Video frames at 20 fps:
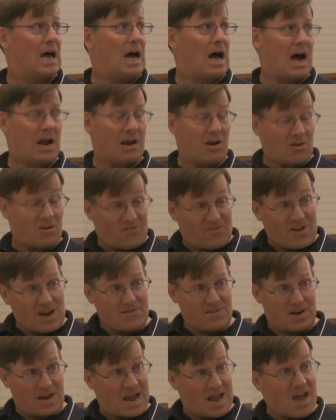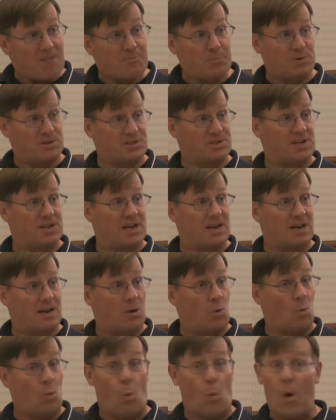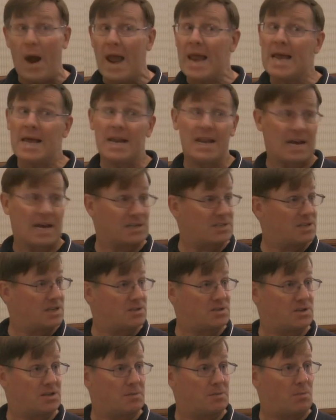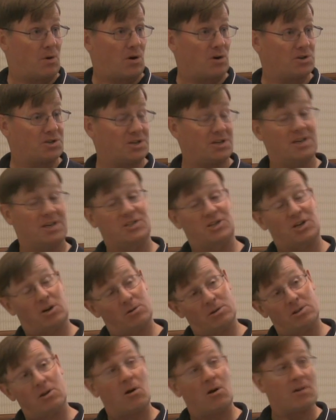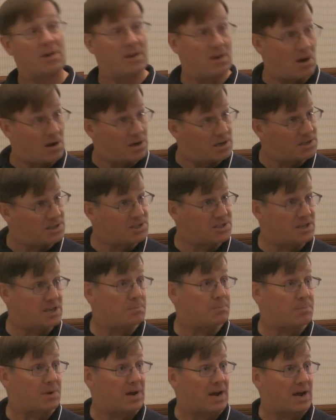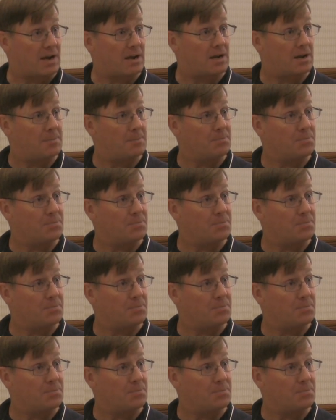I got 5.5%, way in excess of the margin, and Gerald Doherty got his seat back.